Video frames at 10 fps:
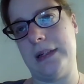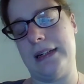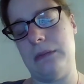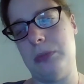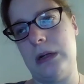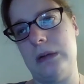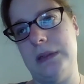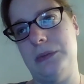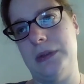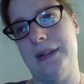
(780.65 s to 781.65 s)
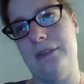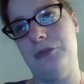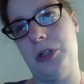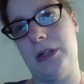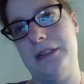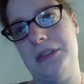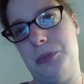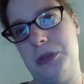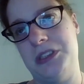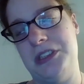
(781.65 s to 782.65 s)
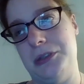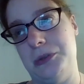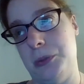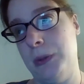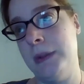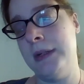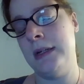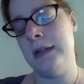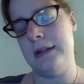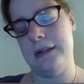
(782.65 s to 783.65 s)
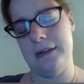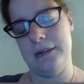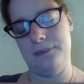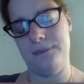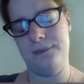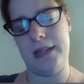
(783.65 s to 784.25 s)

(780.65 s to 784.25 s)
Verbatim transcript: Like I probably would have tried to pursue um,